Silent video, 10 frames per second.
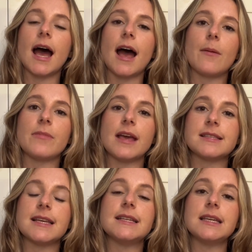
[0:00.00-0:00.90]
they
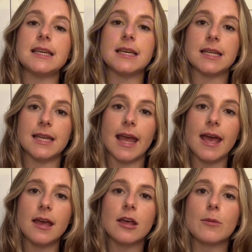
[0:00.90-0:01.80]
said inye,
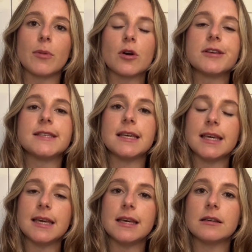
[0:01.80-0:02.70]
because
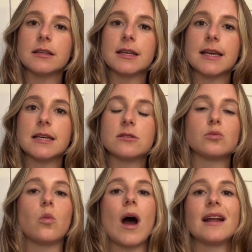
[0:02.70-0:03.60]
I is
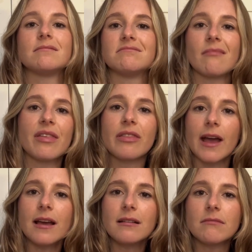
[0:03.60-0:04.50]
one thing.